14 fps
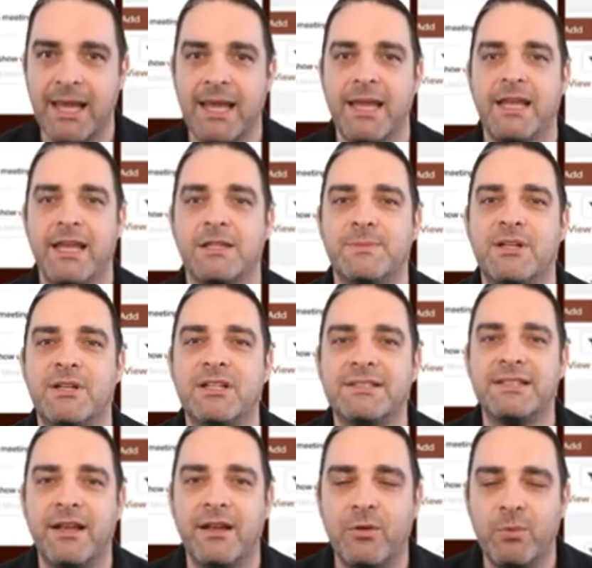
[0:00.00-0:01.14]
is because
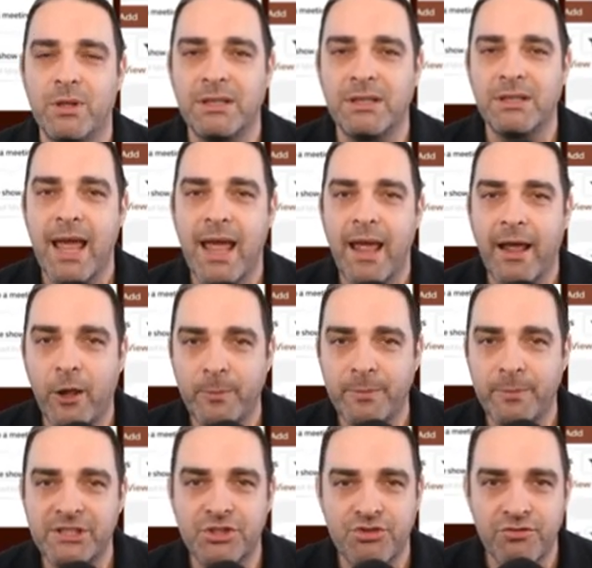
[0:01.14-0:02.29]
it will help
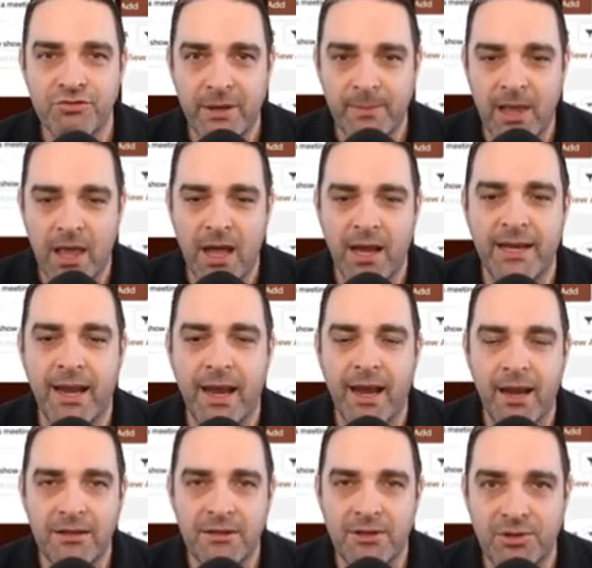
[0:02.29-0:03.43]
streamline
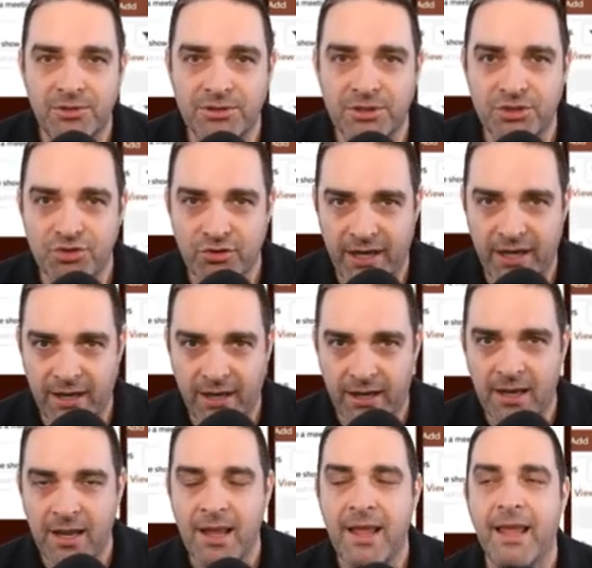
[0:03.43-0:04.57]
end user training.
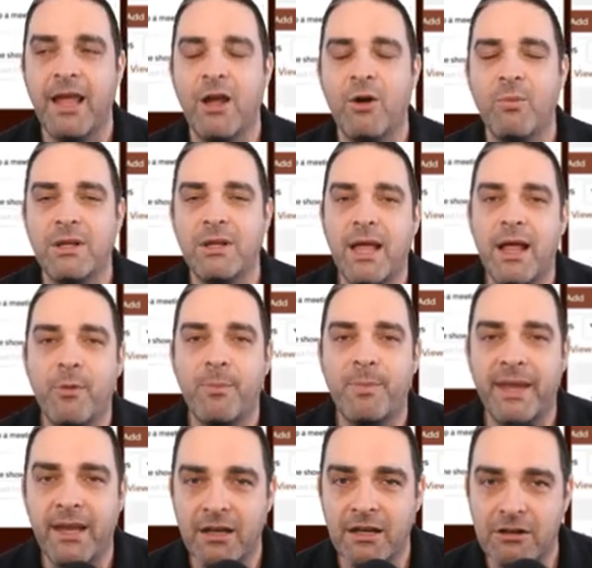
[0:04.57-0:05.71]
It will help
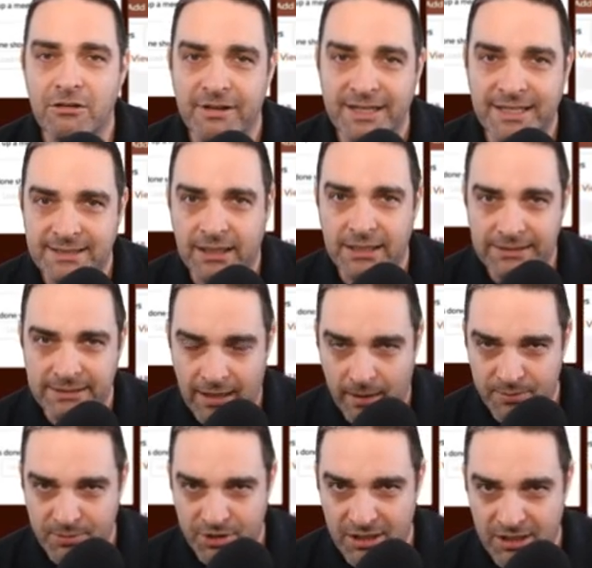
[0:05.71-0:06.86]
increase
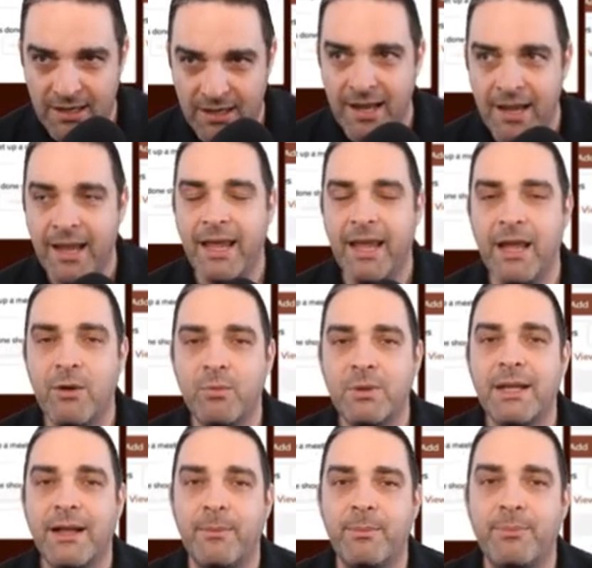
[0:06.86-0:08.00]
adoption. It will
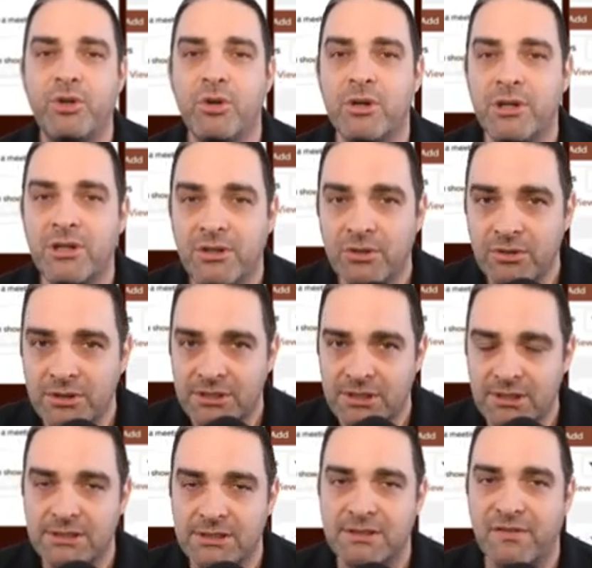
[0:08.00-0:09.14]
help your
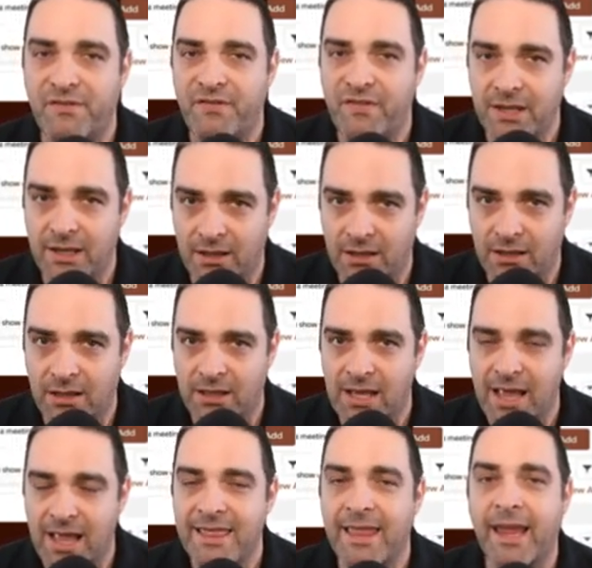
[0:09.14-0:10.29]
users feel
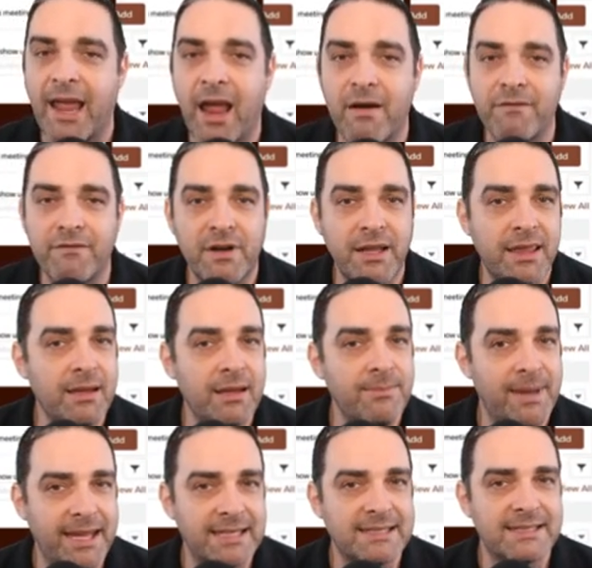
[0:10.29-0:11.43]
like everything
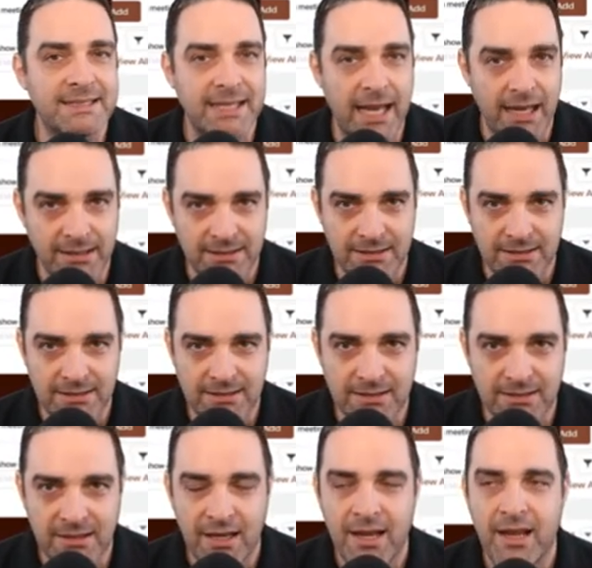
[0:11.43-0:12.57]
makes sense.
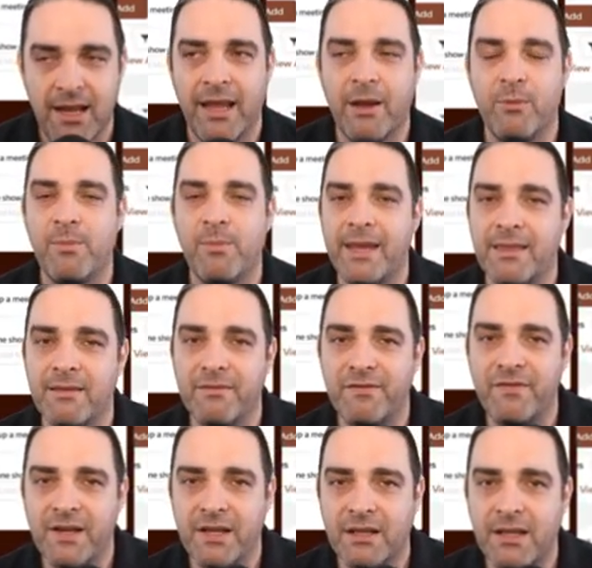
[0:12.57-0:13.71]
It will make them
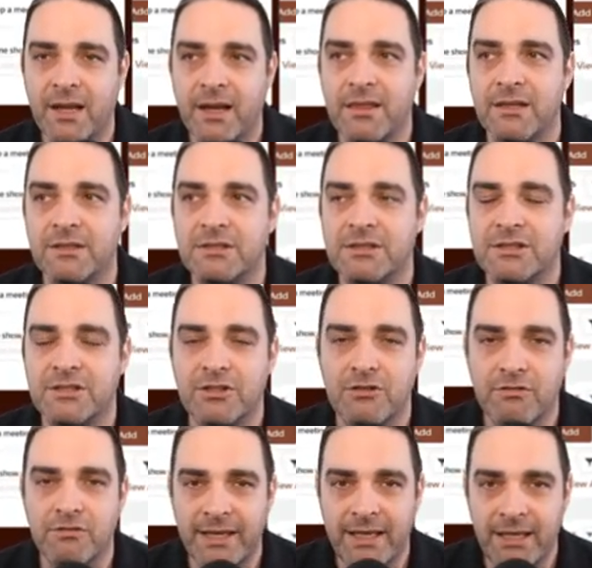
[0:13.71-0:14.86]
feel like the
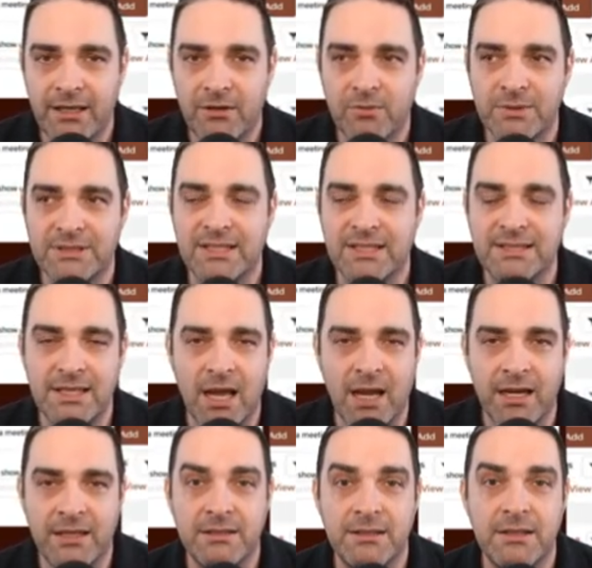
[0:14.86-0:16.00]
screen was
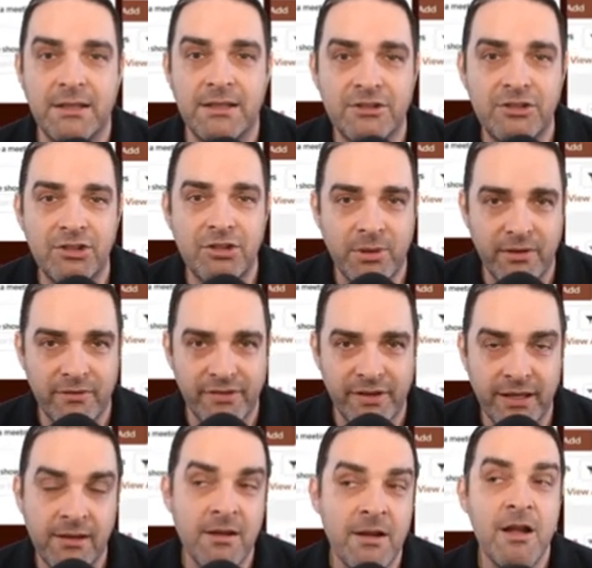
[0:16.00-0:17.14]
designed intuitively.
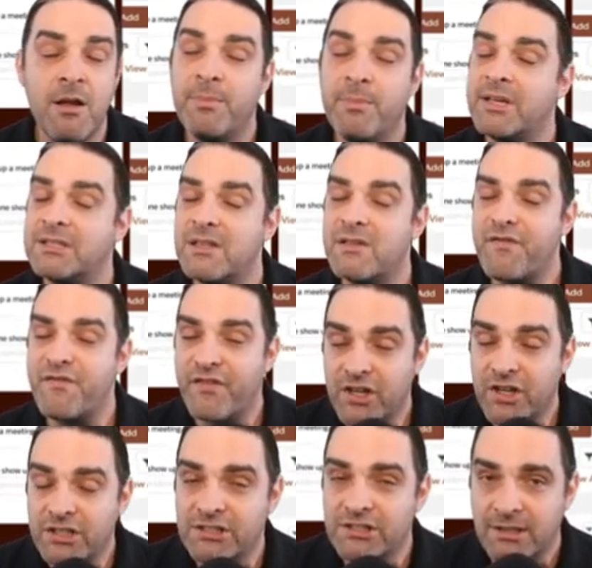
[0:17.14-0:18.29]
Because the
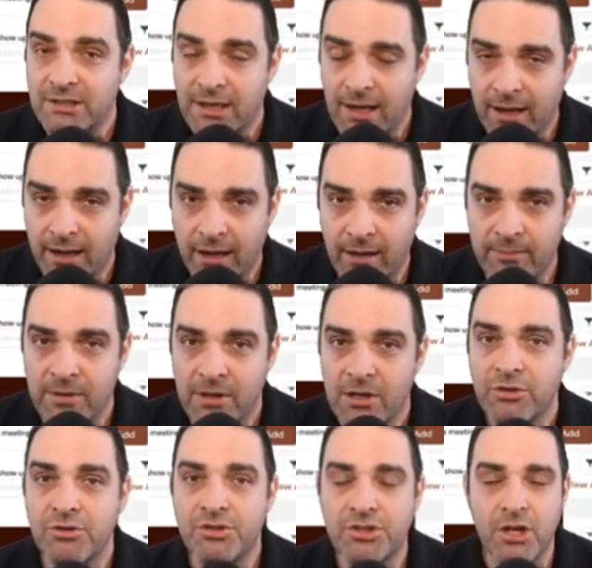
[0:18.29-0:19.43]
first time
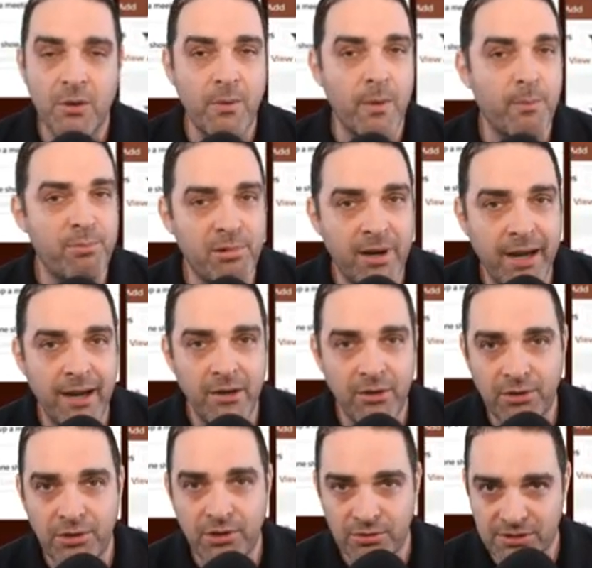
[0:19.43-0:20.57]
you show a brand new
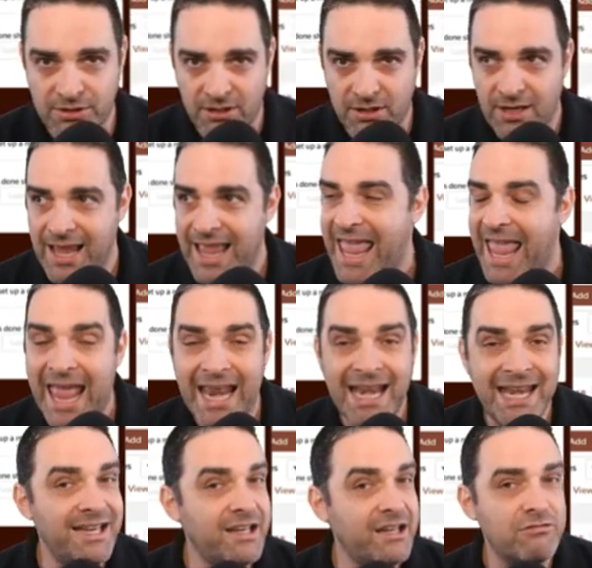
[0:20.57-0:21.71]
user
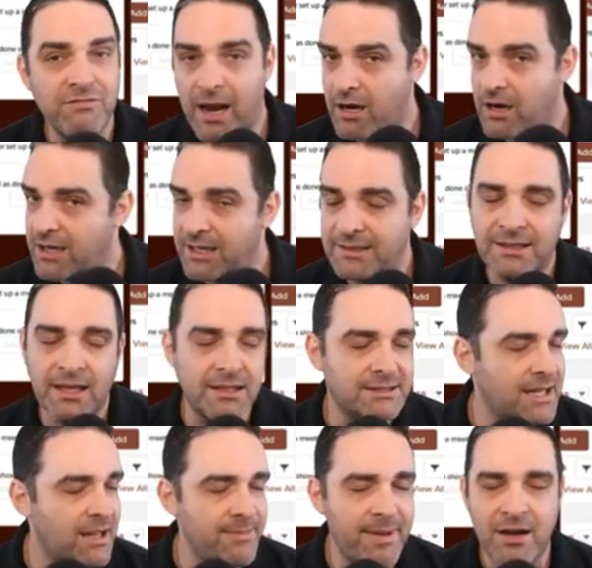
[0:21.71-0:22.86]
any record, it does
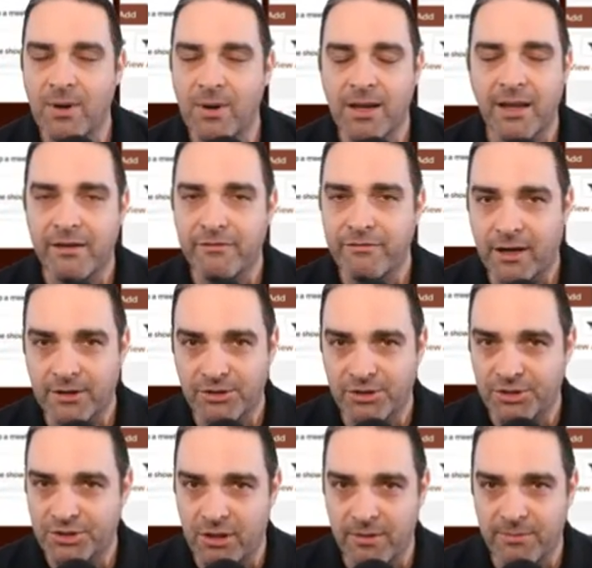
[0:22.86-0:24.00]
not matter what kind of record you
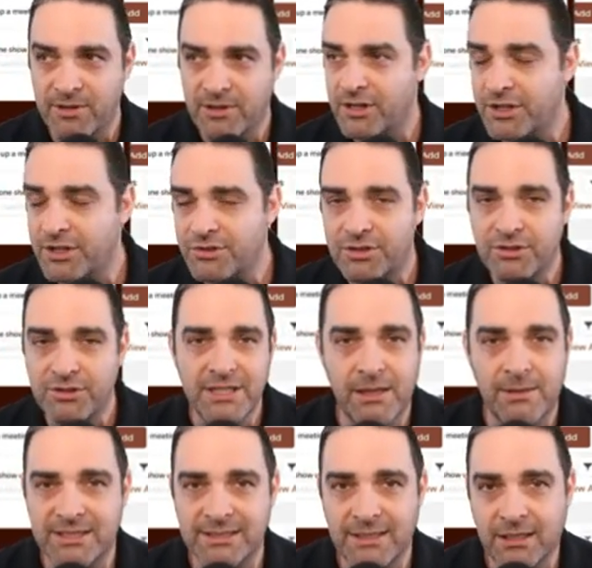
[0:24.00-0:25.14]
show them, you're introducing them to
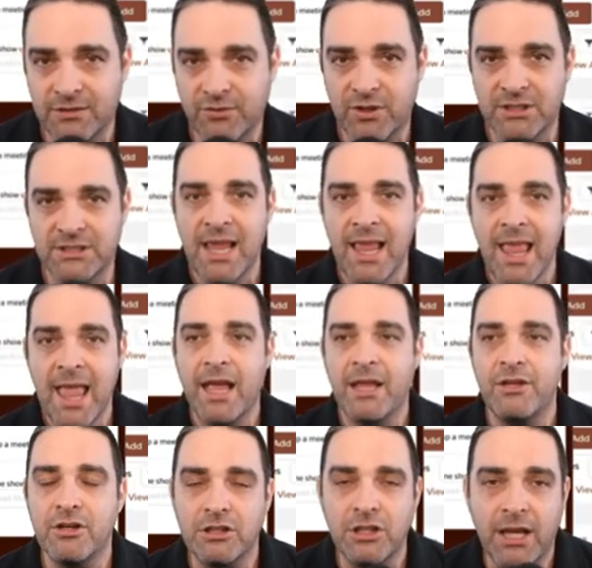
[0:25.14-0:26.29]
Salesforce and
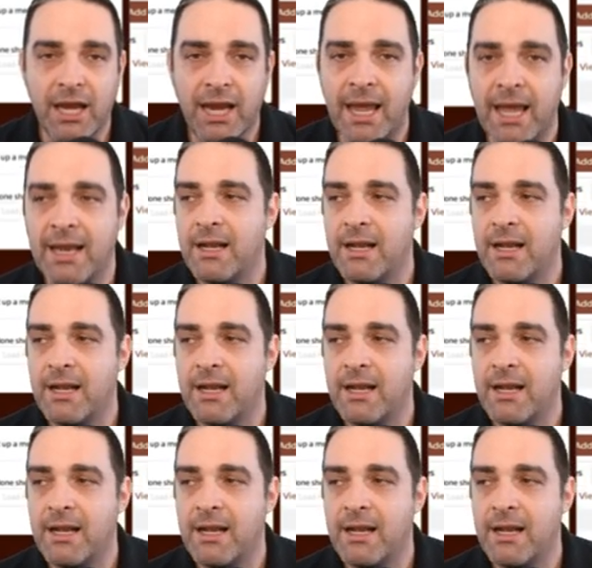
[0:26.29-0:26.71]
you're looking at,